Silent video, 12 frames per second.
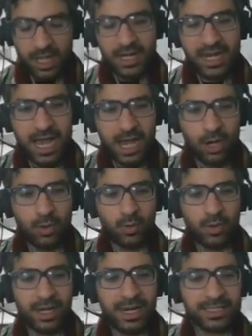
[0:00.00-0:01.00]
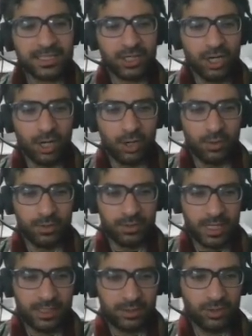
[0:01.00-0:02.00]
Now, let's go
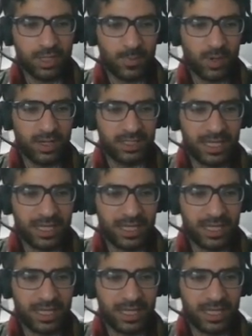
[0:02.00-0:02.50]
to the point,